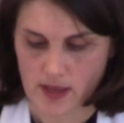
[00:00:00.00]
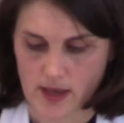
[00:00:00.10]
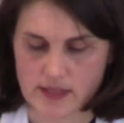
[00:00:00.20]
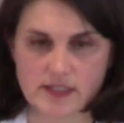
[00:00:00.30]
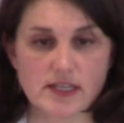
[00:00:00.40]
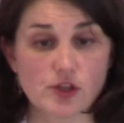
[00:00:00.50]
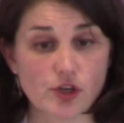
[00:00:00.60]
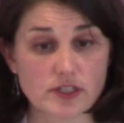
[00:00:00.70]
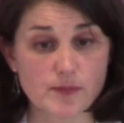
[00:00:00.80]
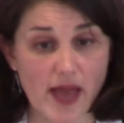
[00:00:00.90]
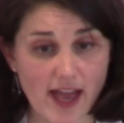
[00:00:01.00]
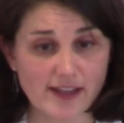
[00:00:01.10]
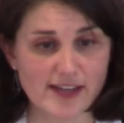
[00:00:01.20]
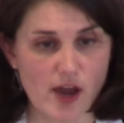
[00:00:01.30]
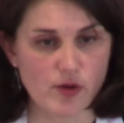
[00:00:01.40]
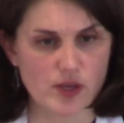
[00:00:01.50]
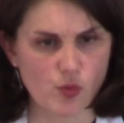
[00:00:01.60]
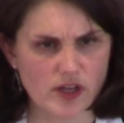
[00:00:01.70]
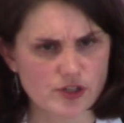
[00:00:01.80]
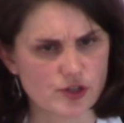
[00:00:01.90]
And as he looks back now, he
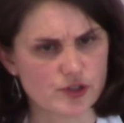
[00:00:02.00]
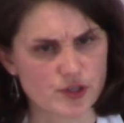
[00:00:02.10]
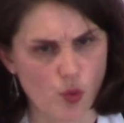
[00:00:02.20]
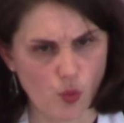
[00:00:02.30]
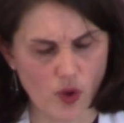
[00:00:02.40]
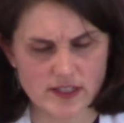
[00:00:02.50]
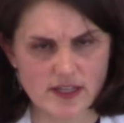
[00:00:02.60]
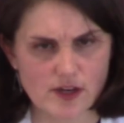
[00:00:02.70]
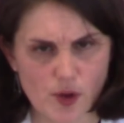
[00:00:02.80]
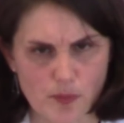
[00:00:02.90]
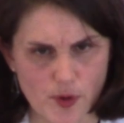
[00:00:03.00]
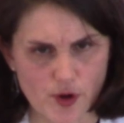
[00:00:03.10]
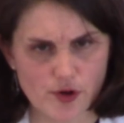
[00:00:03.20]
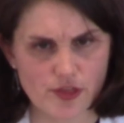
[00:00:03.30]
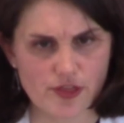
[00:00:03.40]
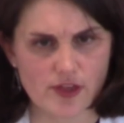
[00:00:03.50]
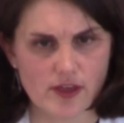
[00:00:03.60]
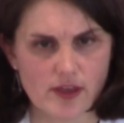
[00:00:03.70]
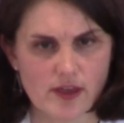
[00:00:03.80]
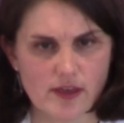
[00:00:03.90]
wonders, was it a birth
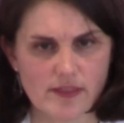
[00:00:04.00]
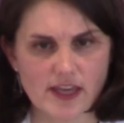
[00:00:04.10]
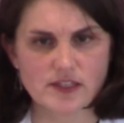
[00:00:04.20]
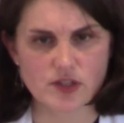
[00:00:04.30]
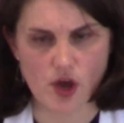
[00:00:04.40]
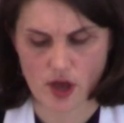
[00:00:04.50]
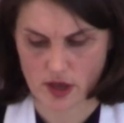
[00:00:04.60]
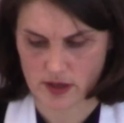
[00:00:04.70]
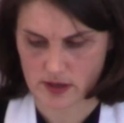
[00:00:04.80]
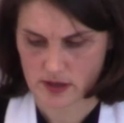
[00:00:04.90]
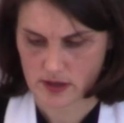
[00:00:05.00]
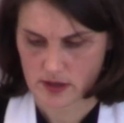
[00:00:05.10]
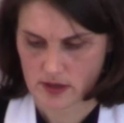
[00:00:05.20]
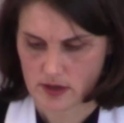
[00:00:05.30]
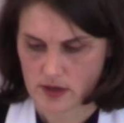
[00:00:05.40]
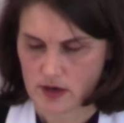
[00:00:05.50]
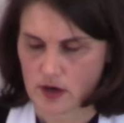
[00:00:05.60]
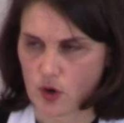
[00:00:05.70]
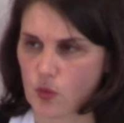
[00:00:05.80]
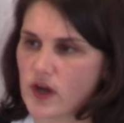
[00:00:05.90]
they saw,
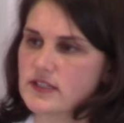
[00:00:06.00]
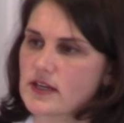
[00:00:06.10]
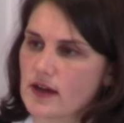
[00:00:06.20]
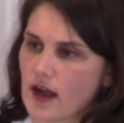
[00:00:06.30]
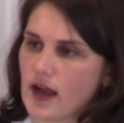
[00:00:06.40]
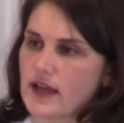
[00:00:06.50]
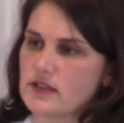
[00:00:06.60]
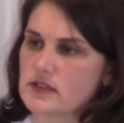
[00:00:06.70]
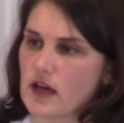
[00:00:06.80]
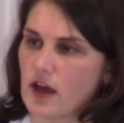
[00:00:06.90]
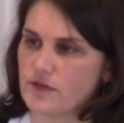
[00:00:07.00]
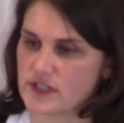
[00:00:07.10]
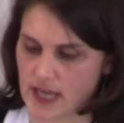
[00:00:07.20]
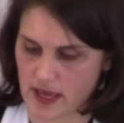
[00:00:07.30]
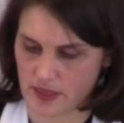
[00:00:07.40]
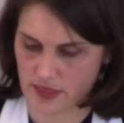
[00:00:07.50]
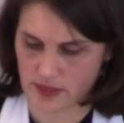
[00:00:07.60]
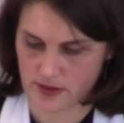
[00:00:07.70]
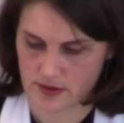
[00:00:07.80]
or was it a kind of death?